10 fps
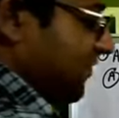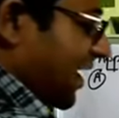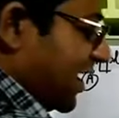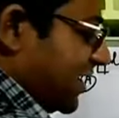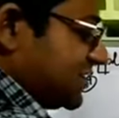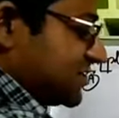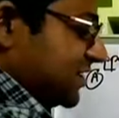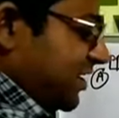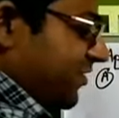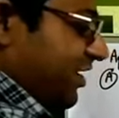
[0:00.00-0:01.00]
r is
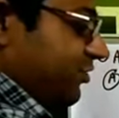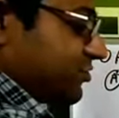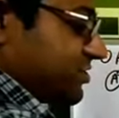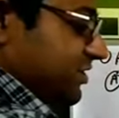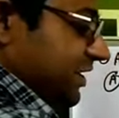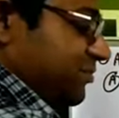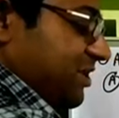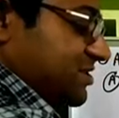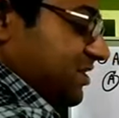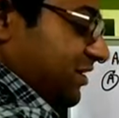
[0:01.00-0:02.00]
still reduced? That
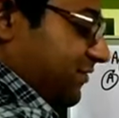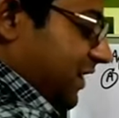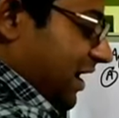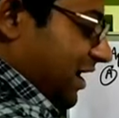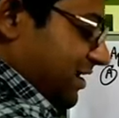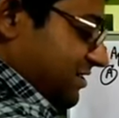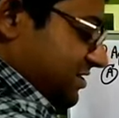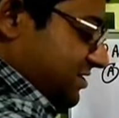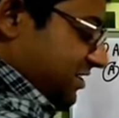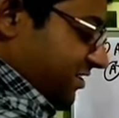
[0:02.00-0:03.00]
means if r
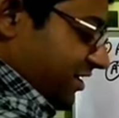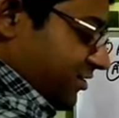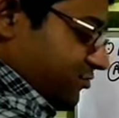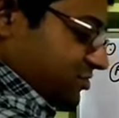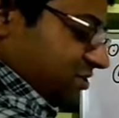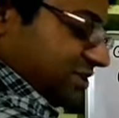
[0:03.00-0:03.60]
is reduced,